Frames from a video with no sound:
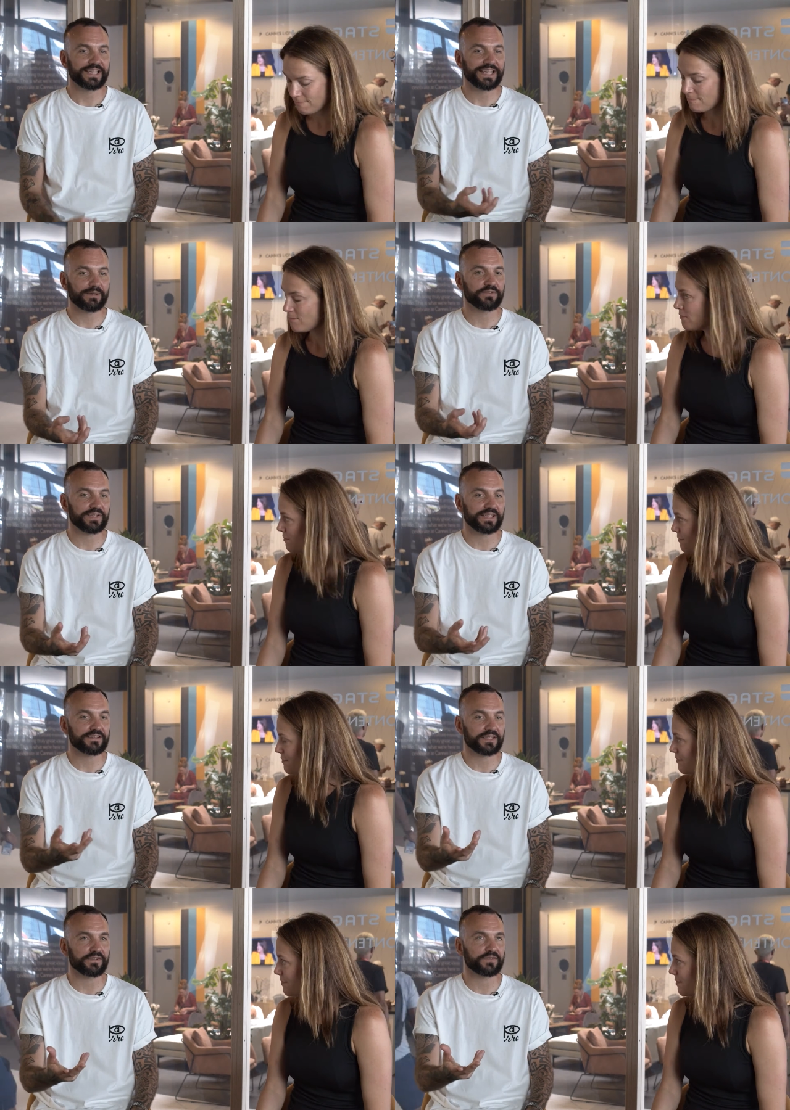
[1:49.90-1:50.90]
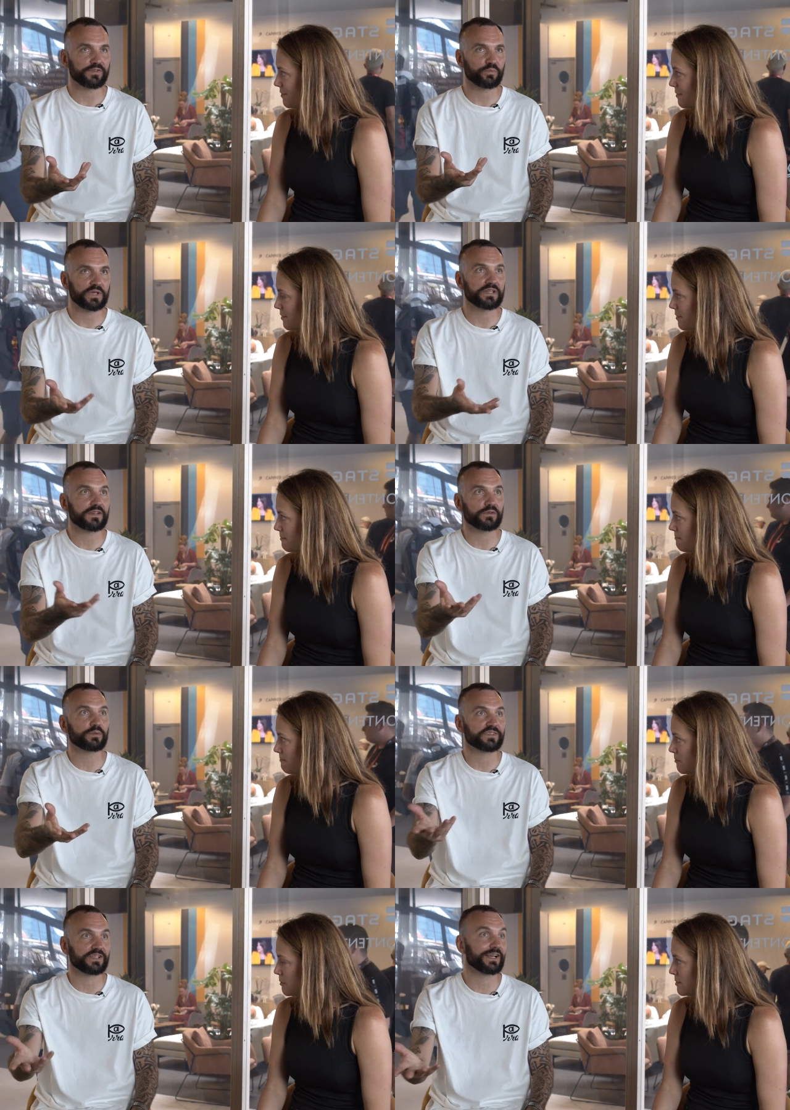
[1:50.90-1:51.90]
Speaker 1: encapsulate things that we
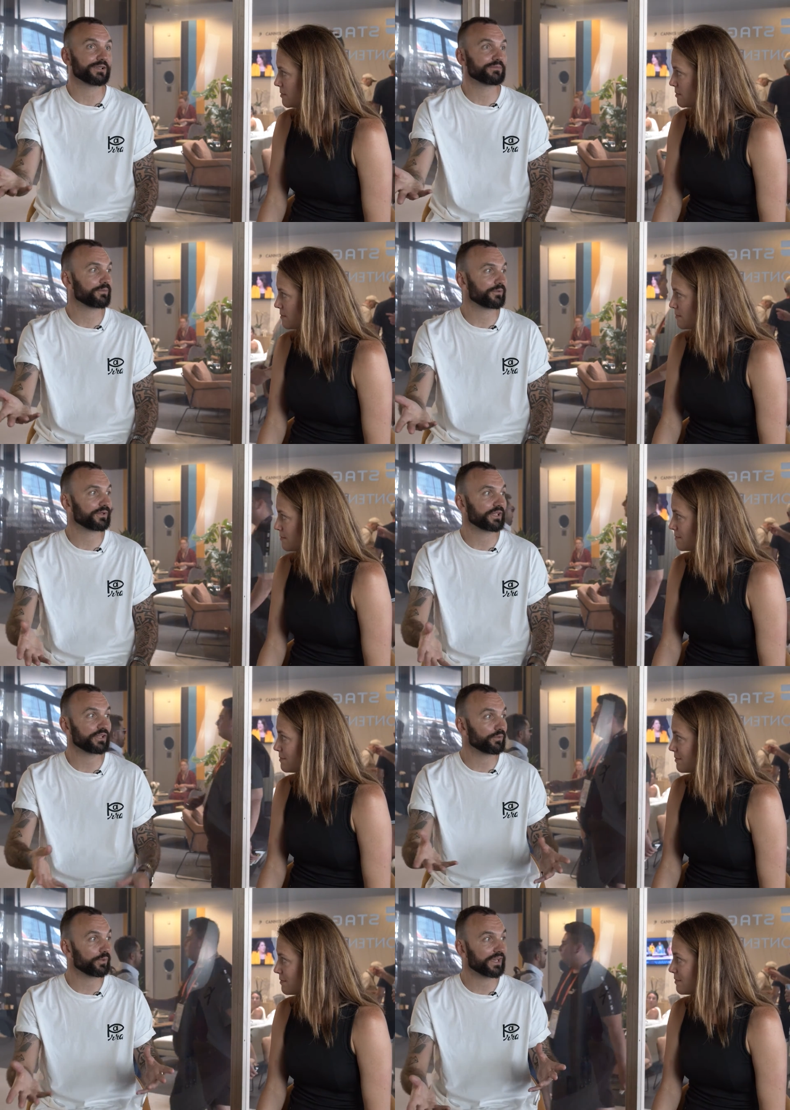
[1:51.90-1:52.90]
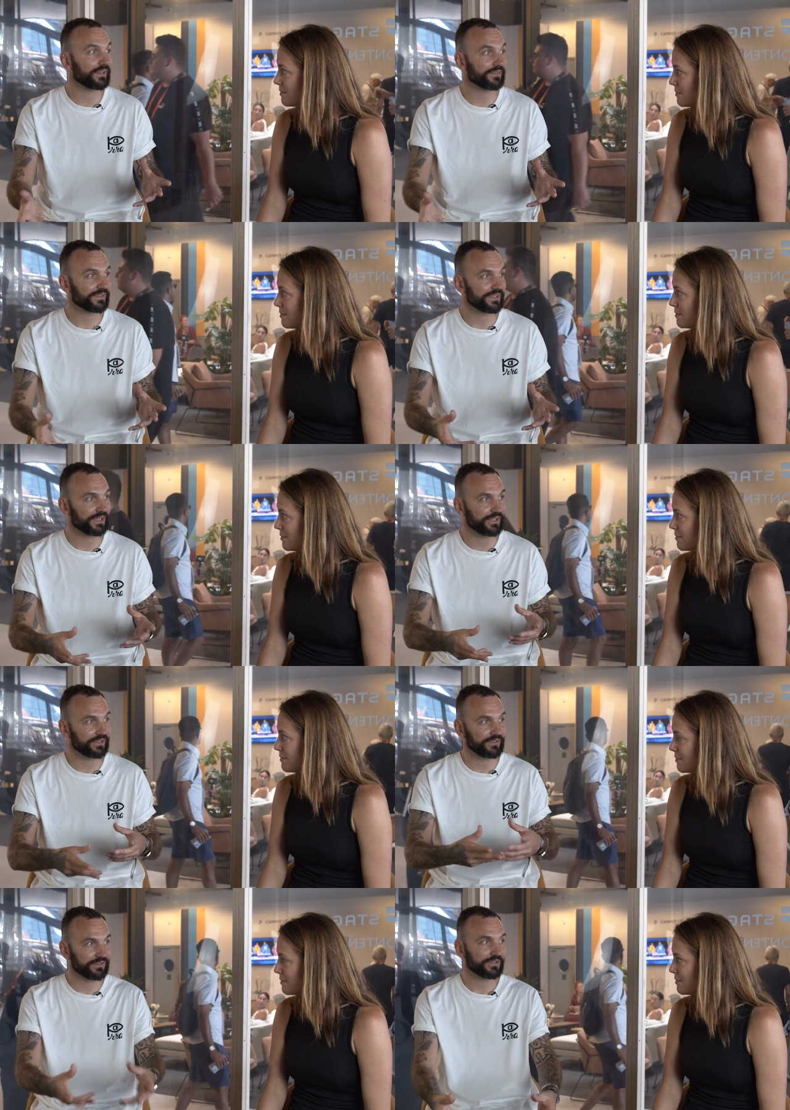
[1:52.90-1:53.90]
think will delight people in new ways, and
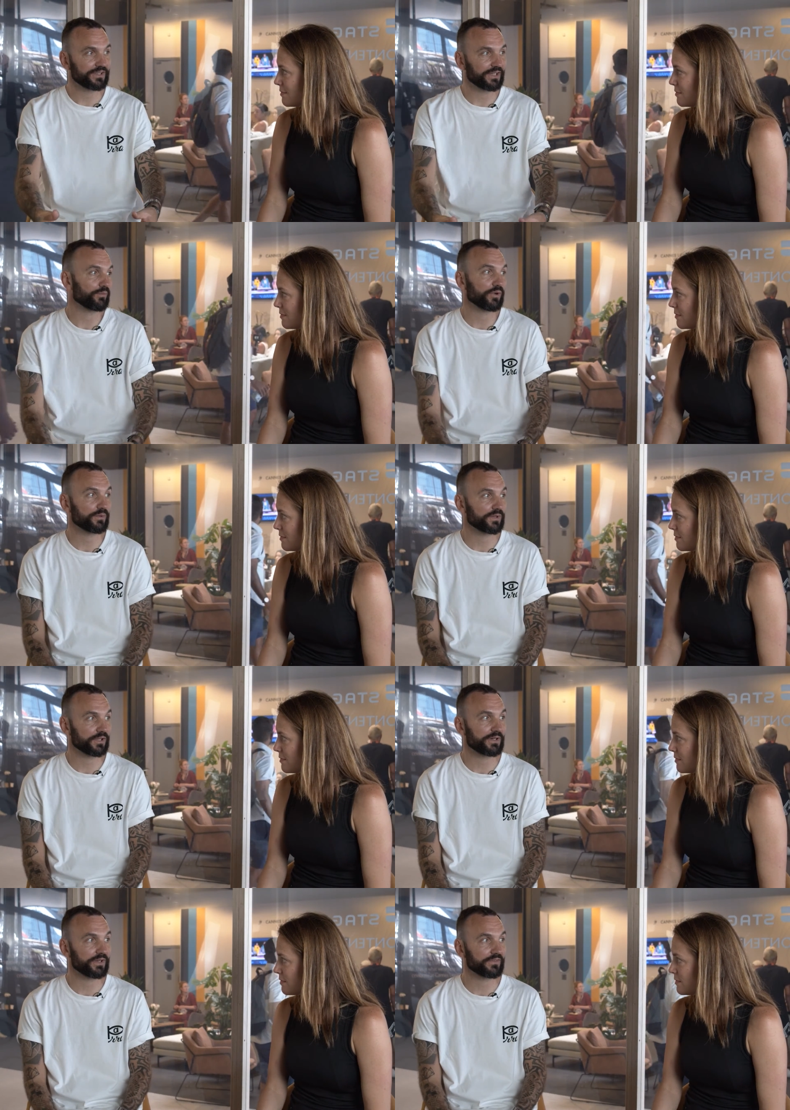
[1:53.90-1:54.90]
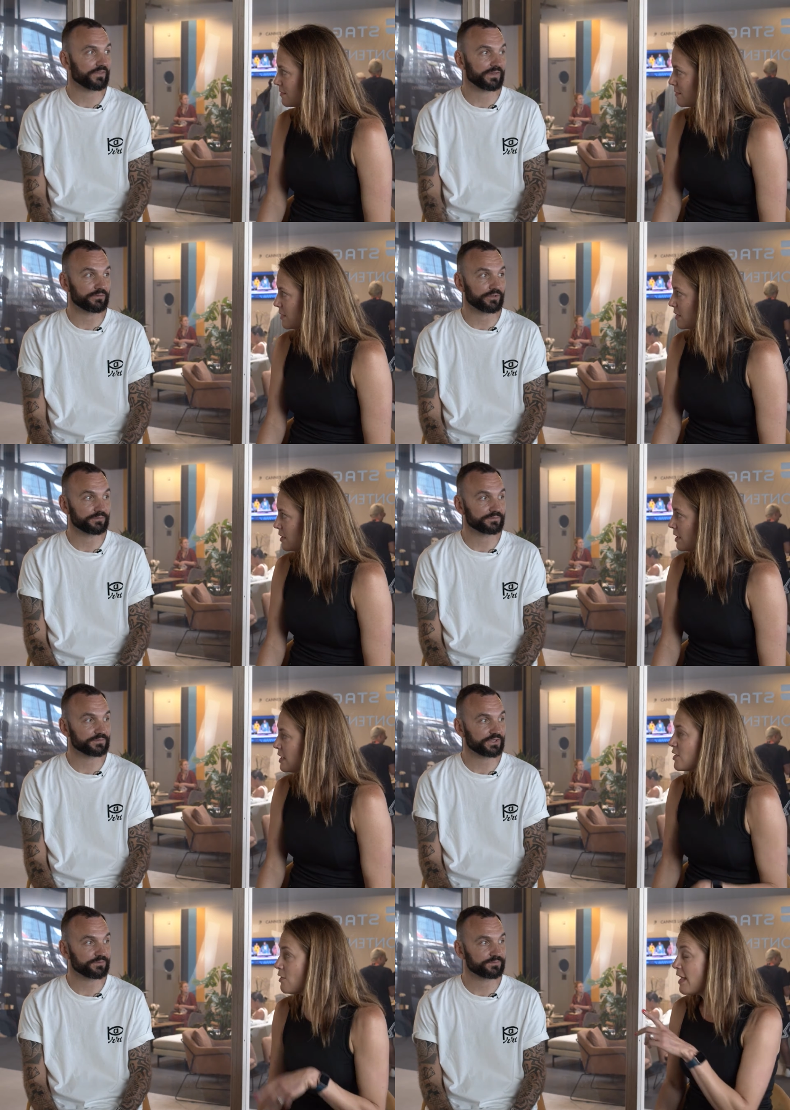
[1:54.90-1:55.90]
then and then work with our partners to deliver them.
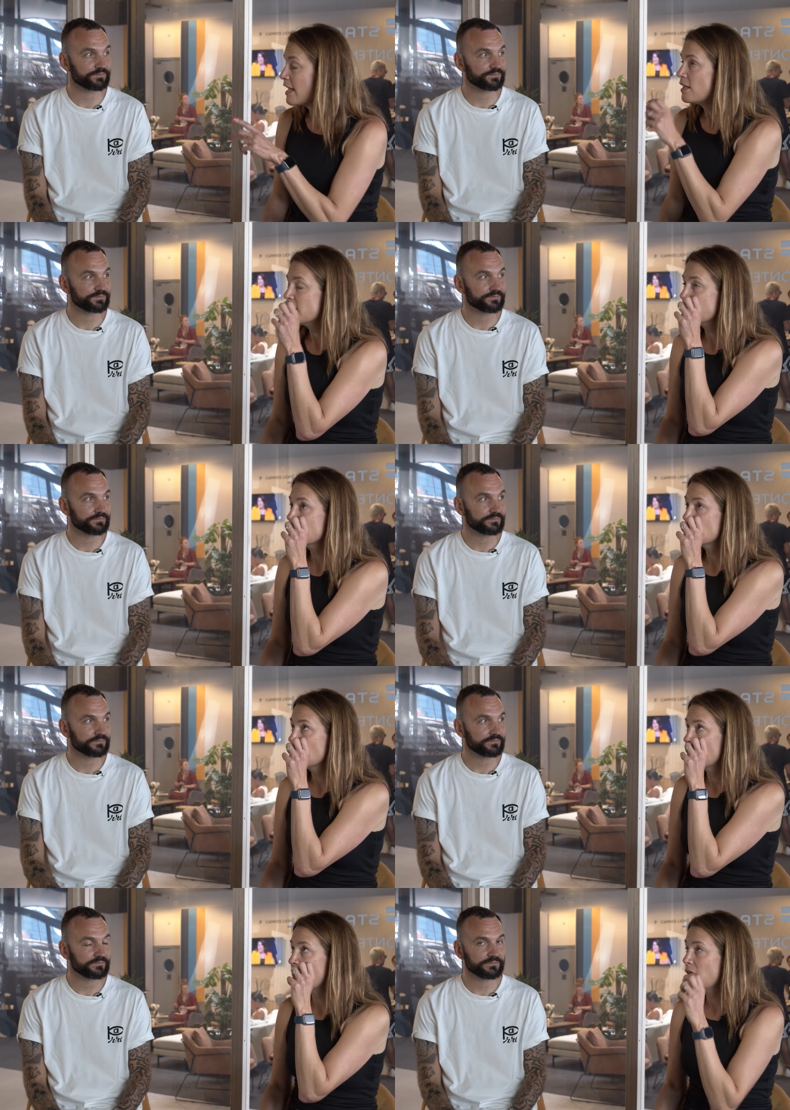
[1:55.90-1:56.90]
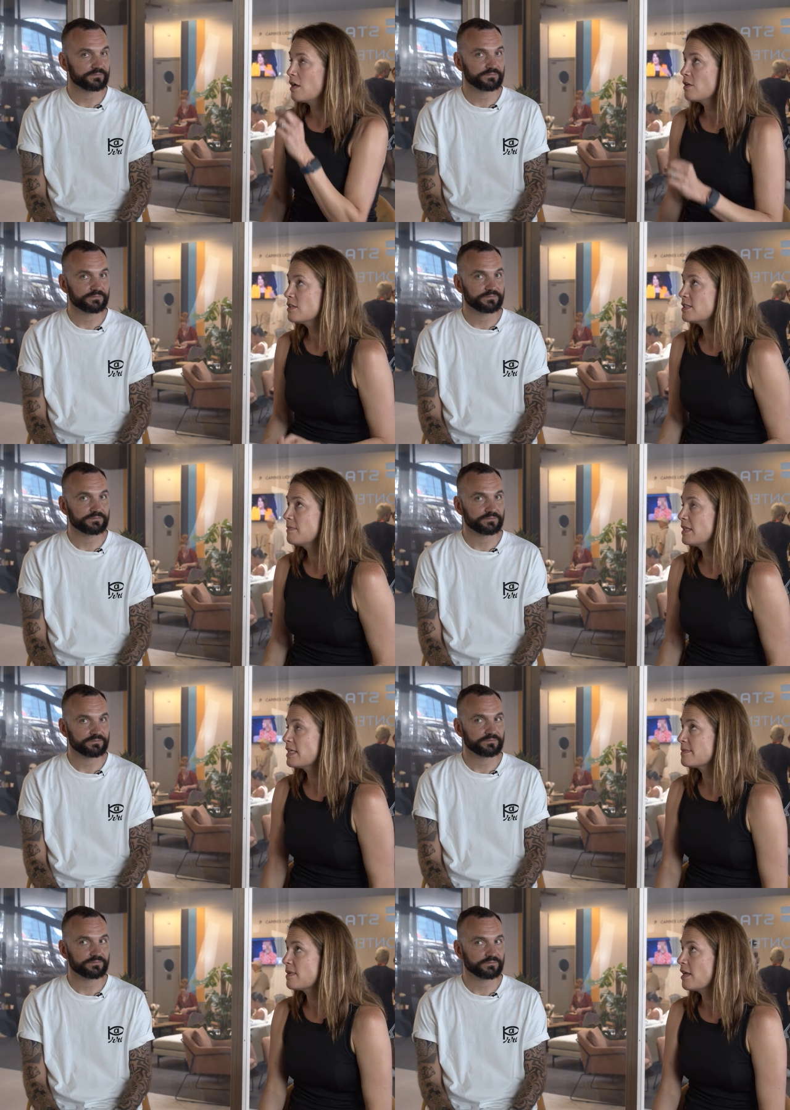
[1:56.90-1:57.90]
Speaker 2: So, so that leads me to a, a, something
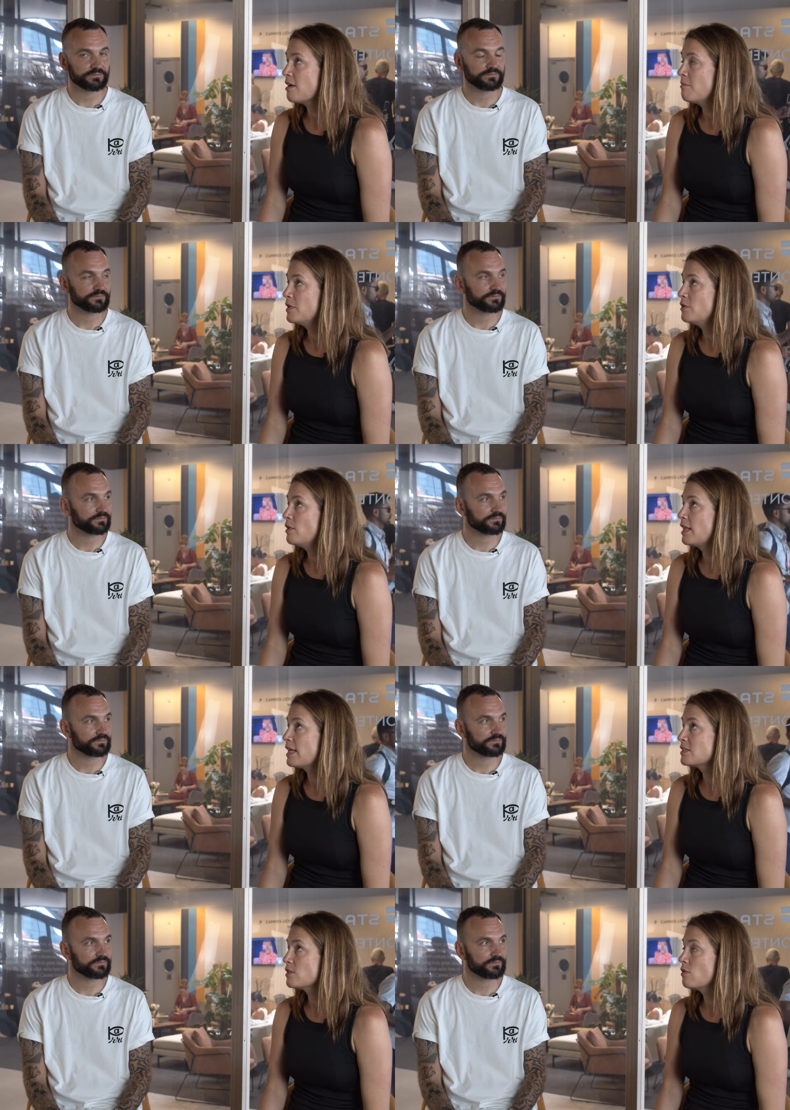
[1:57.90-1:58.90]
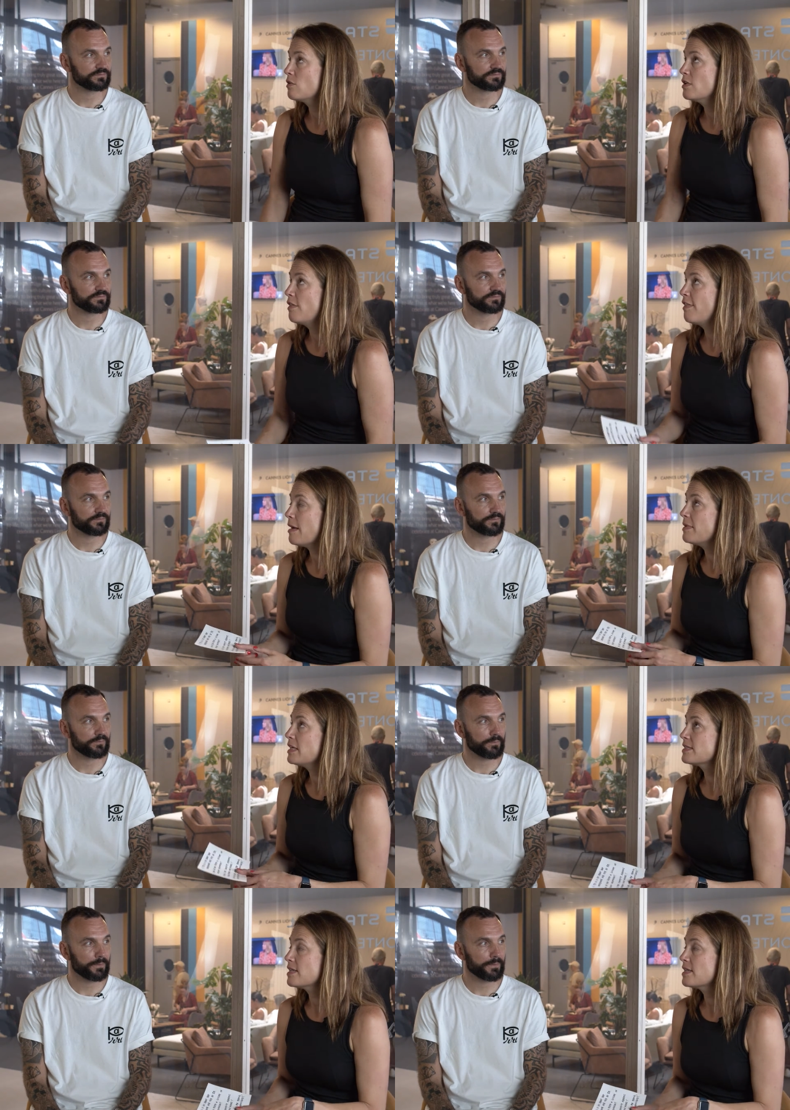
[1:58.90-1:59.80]
that's been I've been noodling. So that being